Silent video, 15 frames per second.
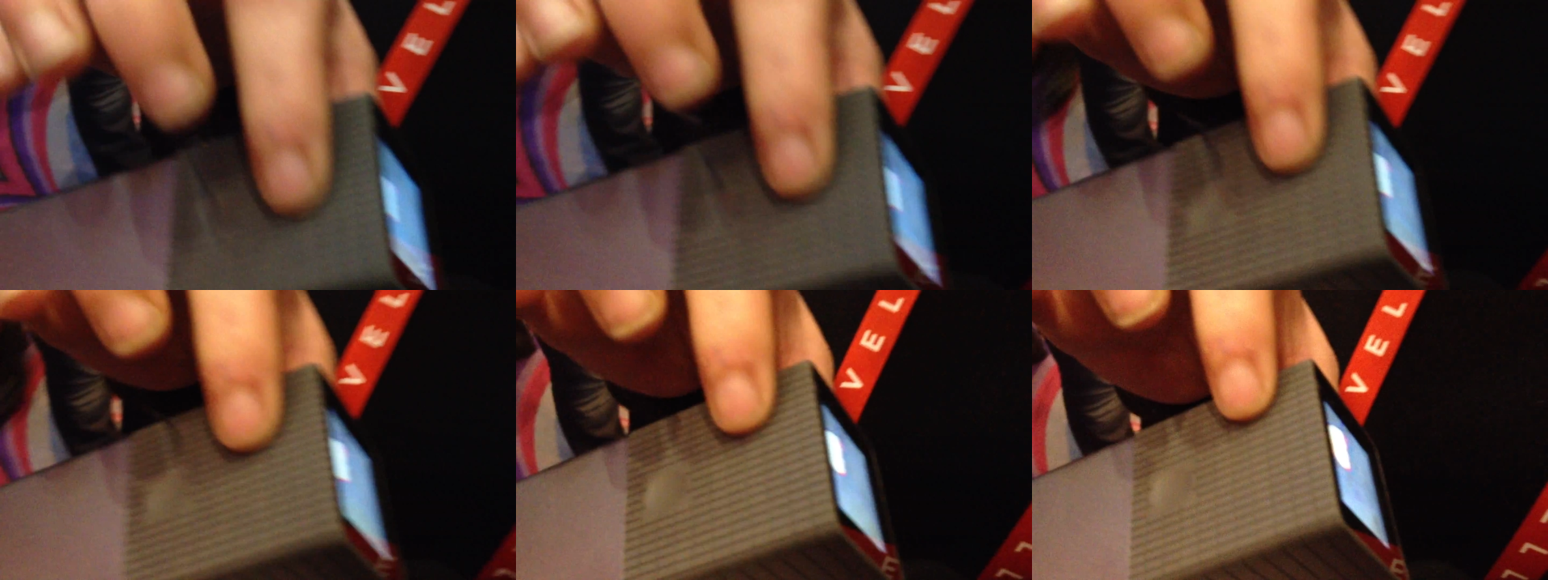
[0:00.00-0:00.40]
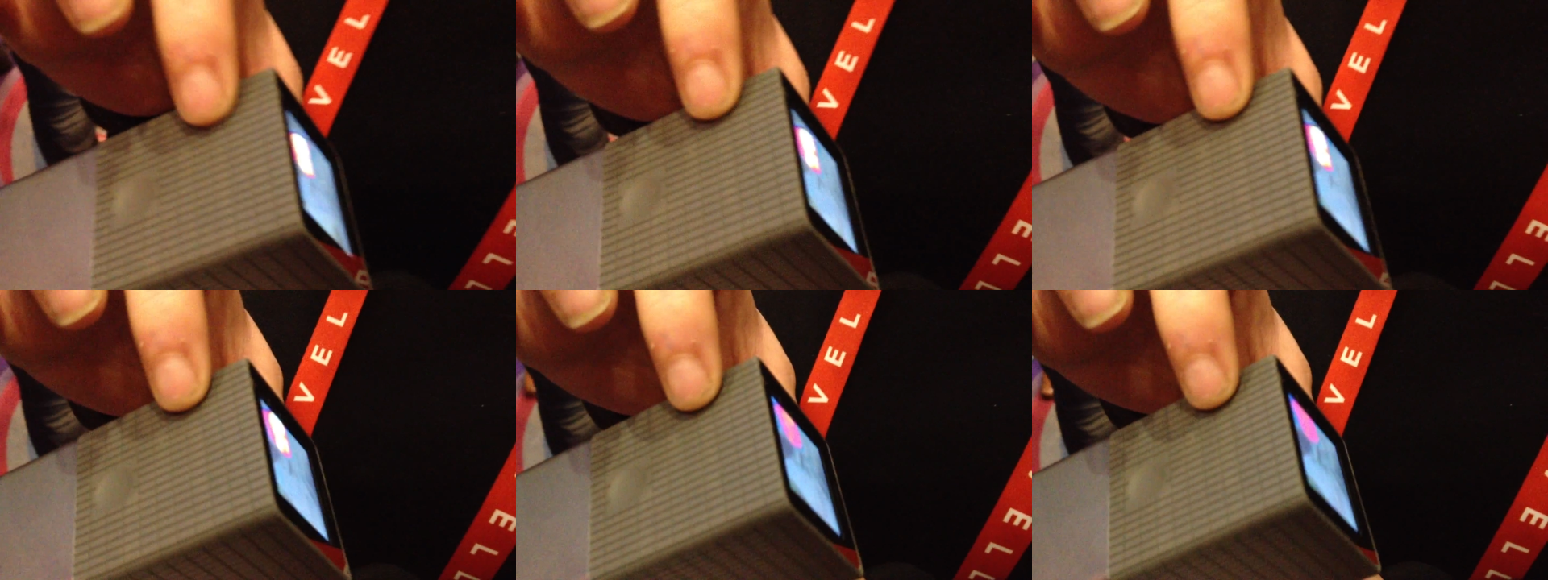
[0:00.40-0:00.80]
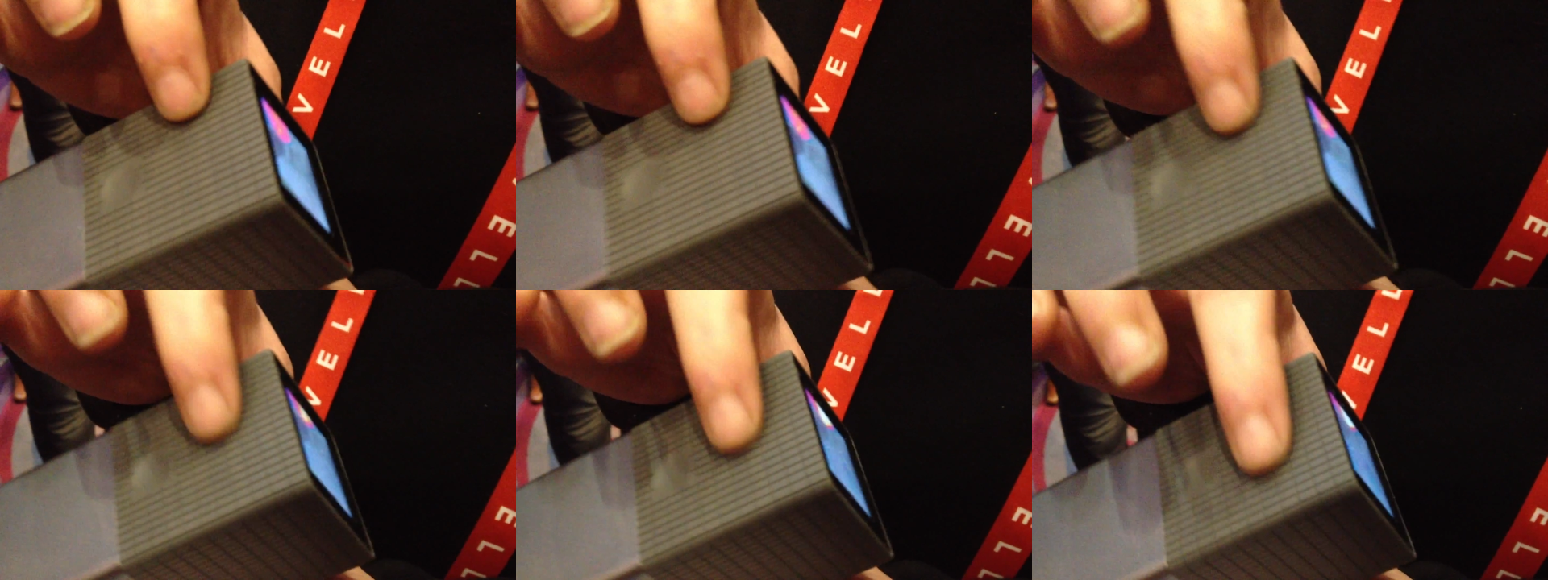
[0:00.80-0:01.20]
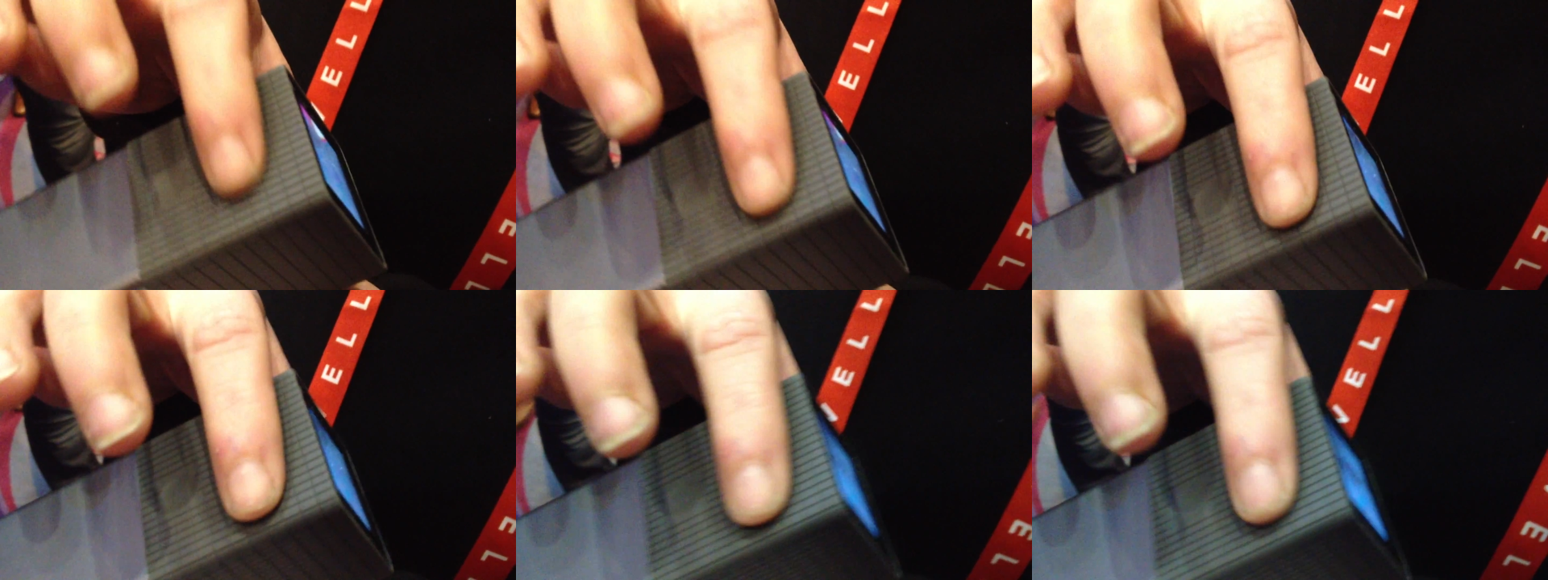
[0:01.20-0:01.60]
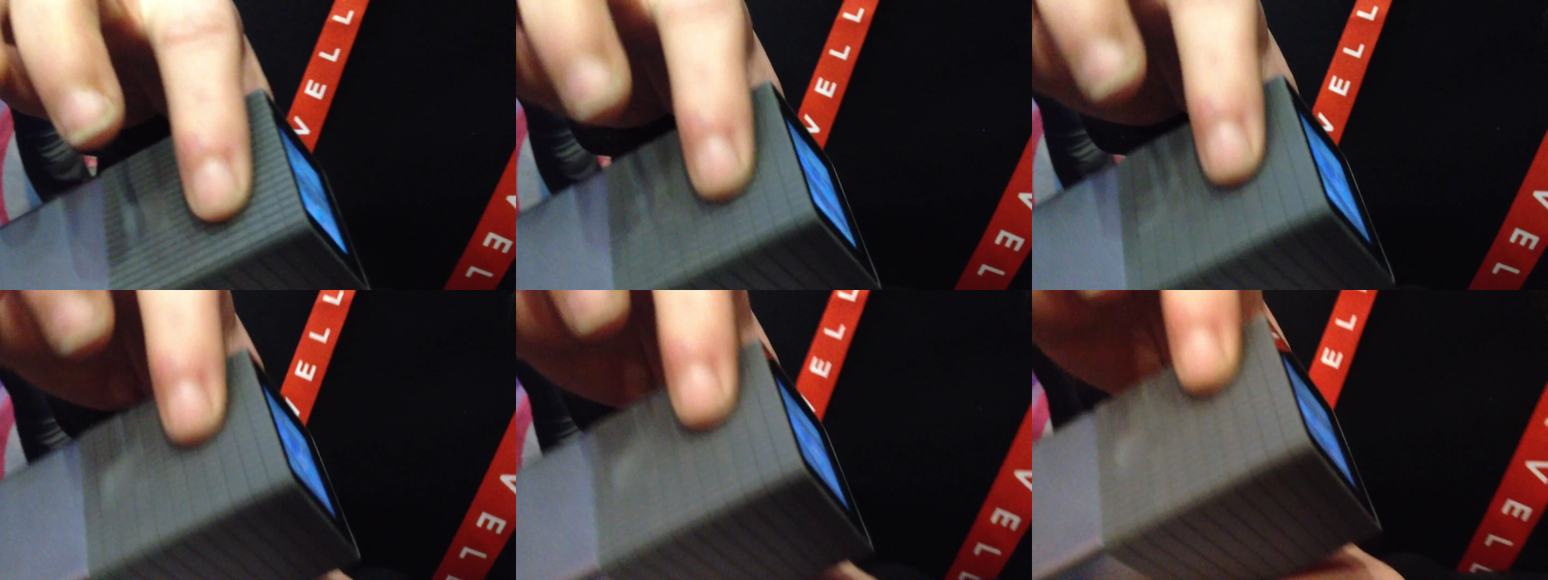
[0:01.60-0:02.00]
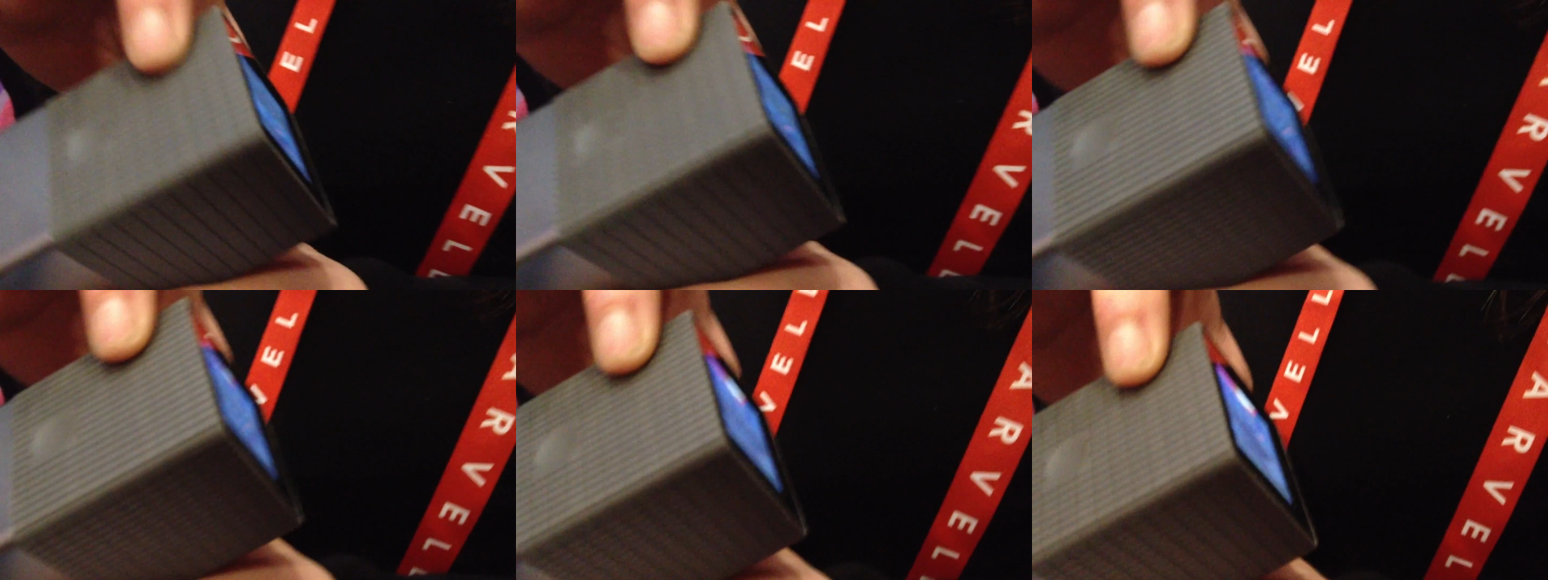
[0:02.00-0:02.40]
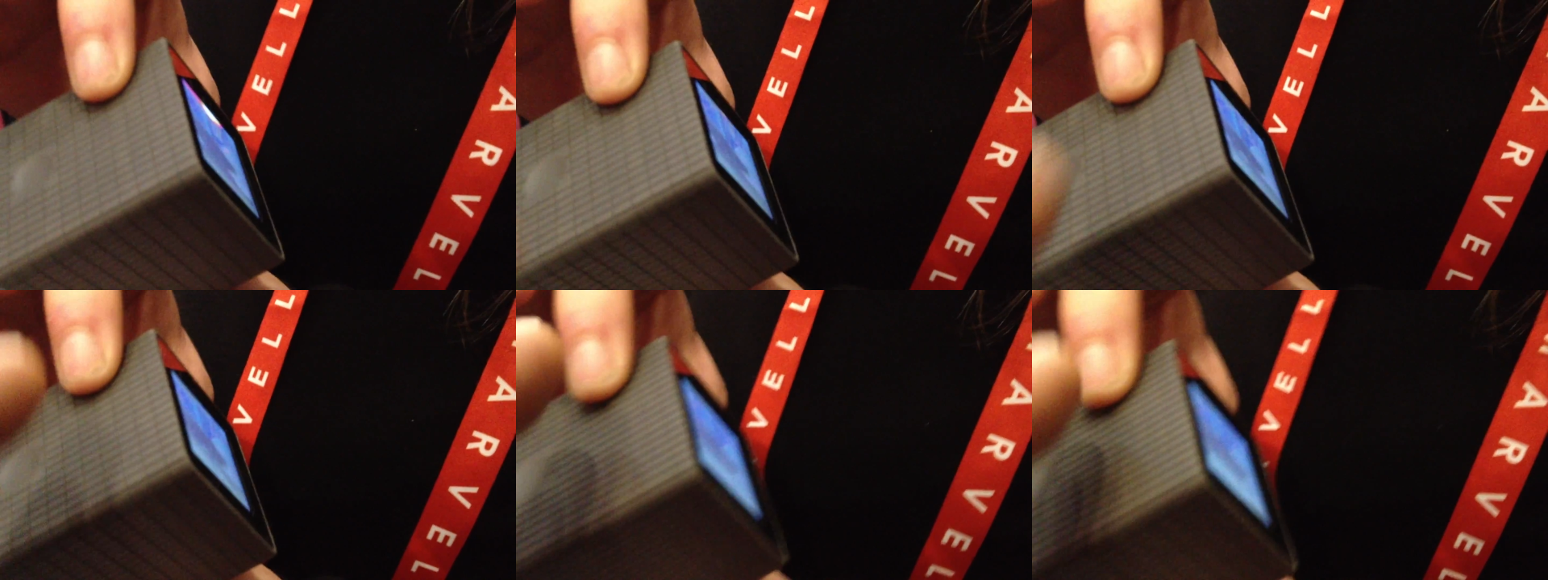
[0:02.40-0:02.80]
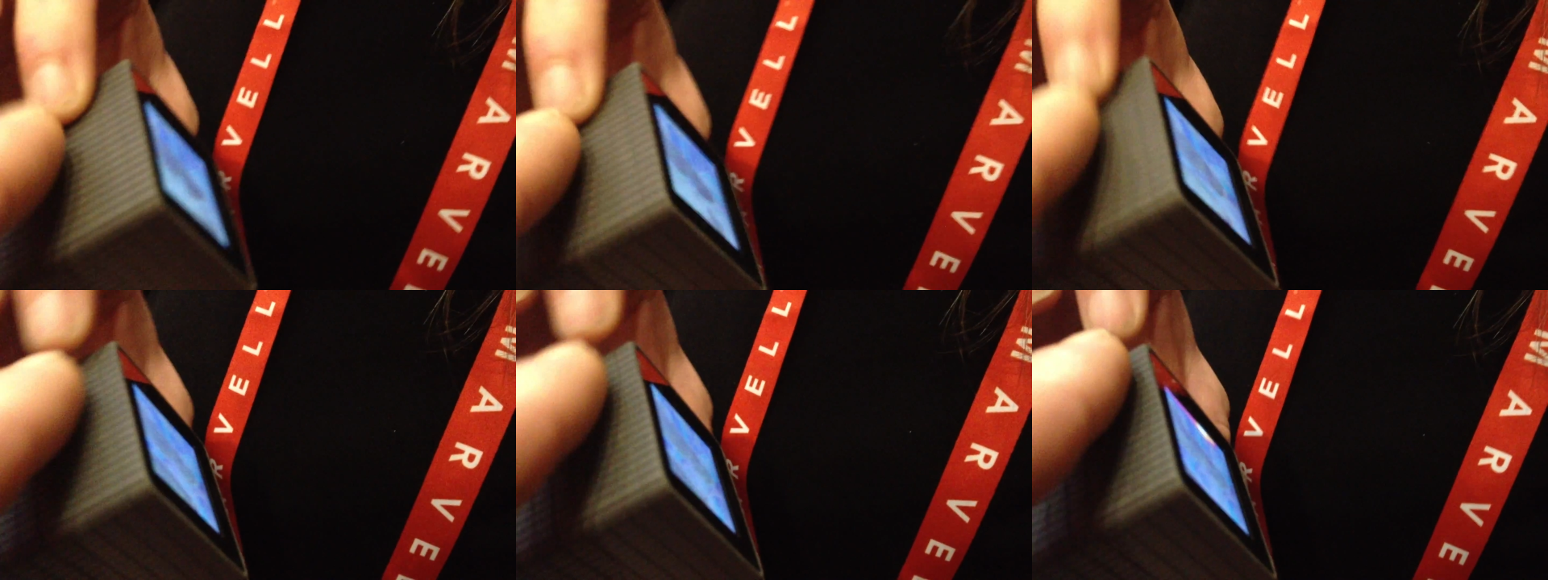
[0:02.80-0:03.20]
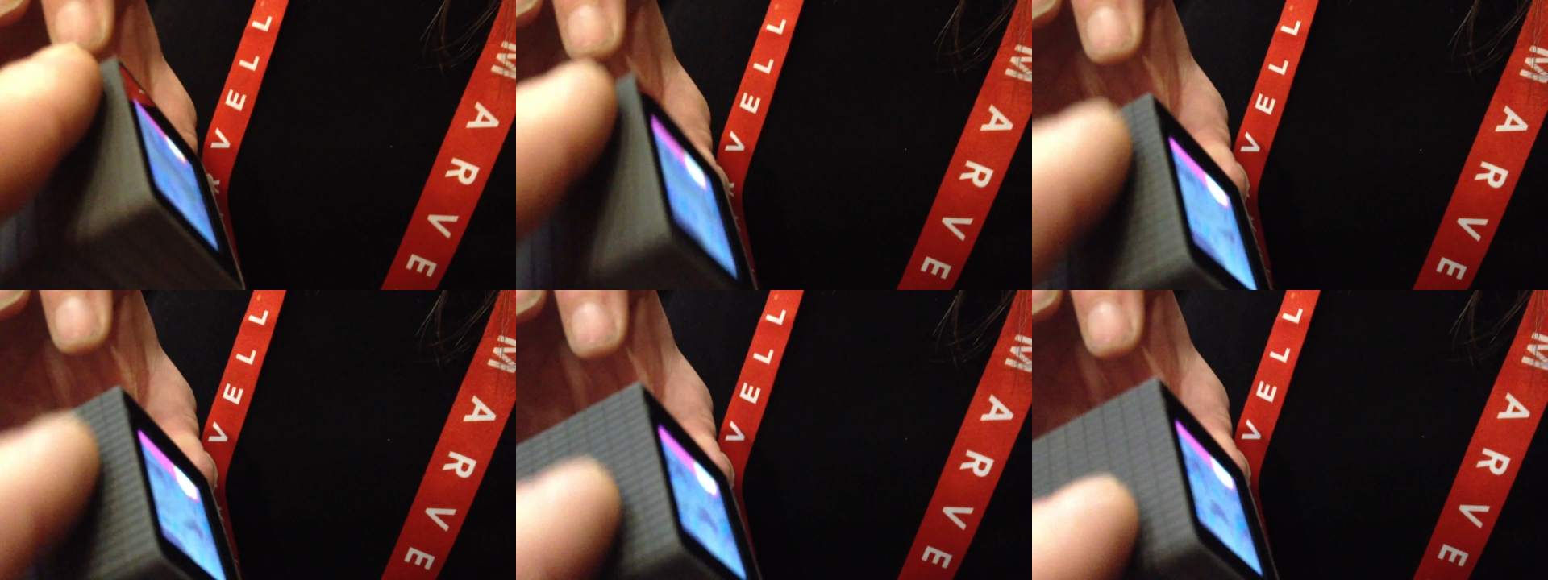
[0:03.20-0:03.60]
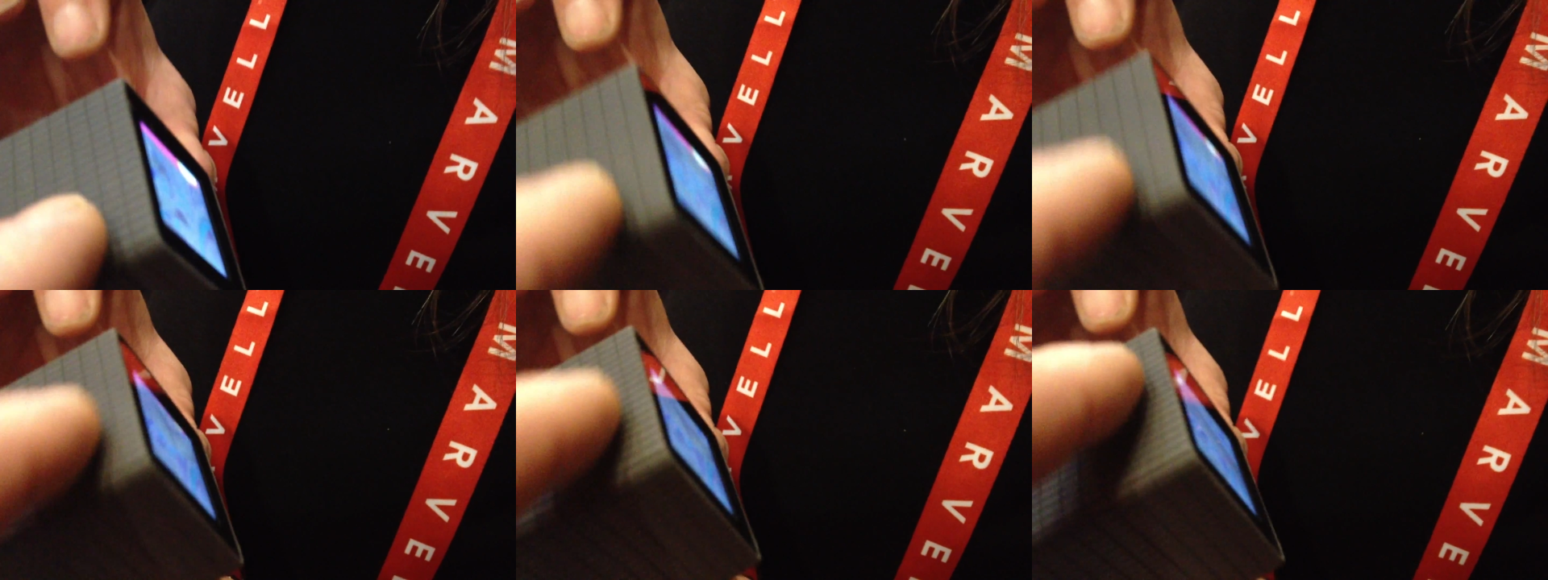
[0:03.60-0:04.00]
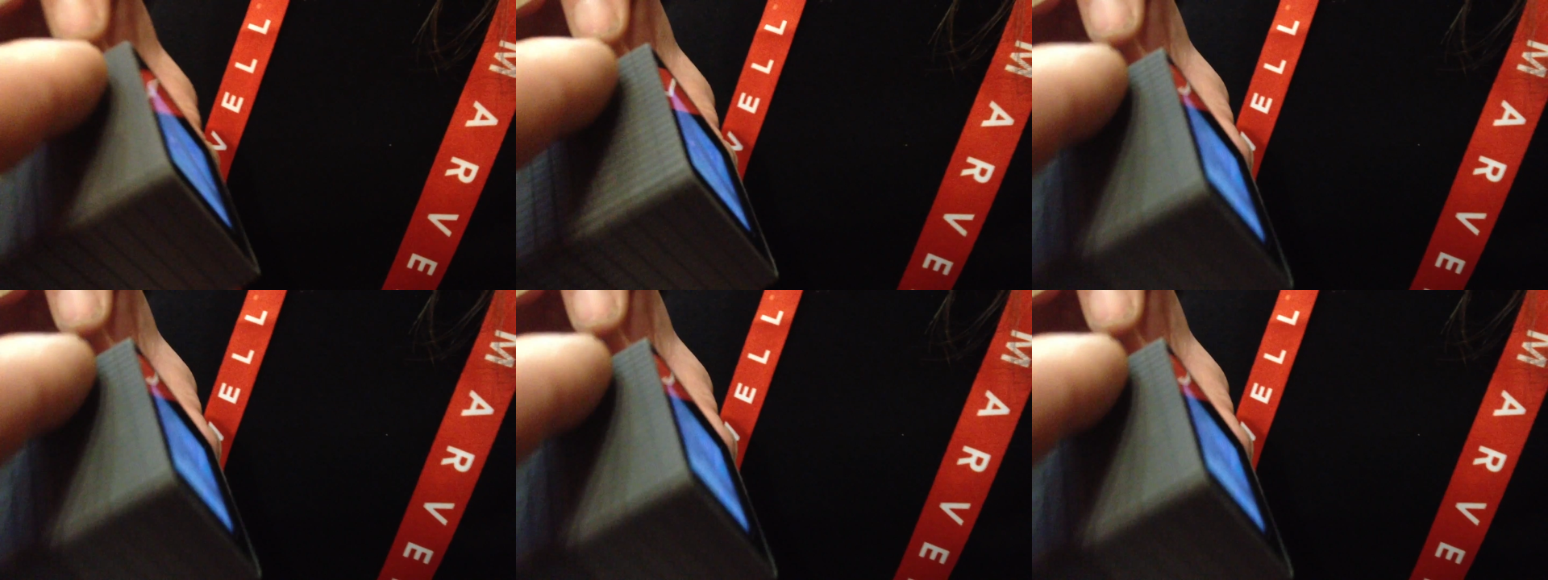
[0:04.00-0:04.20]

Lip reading: Nobody's mouth can be seen.